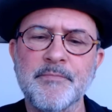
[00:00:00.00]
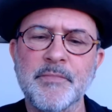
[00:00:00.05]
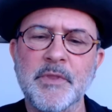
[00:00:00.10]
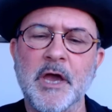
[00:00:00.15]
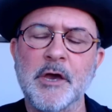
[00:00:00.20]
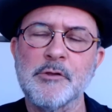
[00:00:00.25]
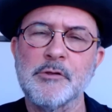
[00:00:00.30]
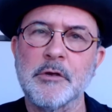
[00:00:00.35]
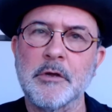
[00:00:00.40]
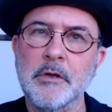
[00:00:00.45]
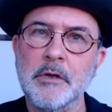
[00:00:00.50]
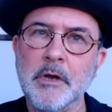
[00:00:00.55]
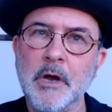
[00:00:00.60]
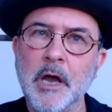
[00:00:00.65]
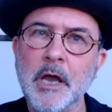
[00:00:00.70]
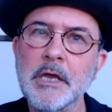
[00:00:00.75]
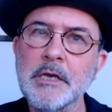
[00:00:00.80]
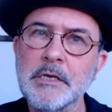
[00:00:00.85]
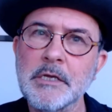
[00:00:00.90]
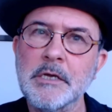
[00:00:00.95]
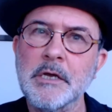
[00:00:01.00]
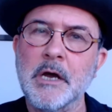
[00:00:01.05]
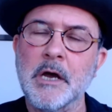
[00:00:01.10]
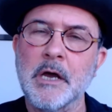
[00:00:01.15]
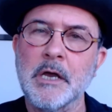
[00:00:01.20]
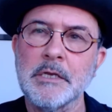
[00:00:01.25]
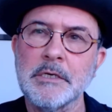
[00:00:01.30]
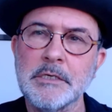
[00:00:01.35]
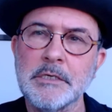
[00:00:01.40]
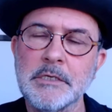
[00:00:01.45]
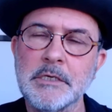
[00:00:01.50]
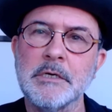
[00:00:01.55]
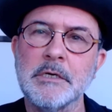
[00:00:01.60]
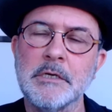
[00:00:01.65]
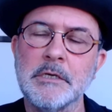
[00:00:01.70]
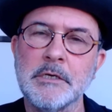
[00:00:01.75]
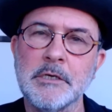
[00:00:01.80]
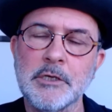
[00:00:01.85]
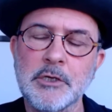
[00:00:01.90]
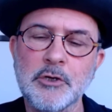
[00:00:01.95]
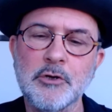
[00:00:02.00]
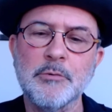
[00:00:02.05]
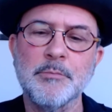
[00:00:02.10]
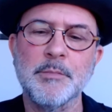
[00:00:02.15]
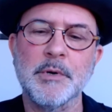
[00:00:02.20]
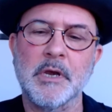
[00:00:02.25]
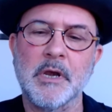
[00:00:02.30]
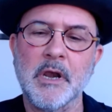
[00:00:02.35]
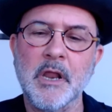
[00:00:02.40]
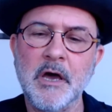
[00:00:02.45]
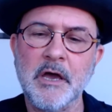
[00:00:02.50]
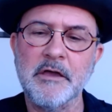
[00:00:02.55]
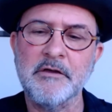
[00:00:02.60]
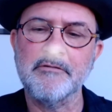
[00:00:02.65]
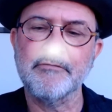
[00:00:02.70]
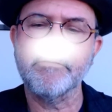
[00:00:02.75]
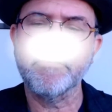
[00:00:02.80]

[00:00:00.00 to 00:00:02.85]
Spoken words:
as a guiding idea in human life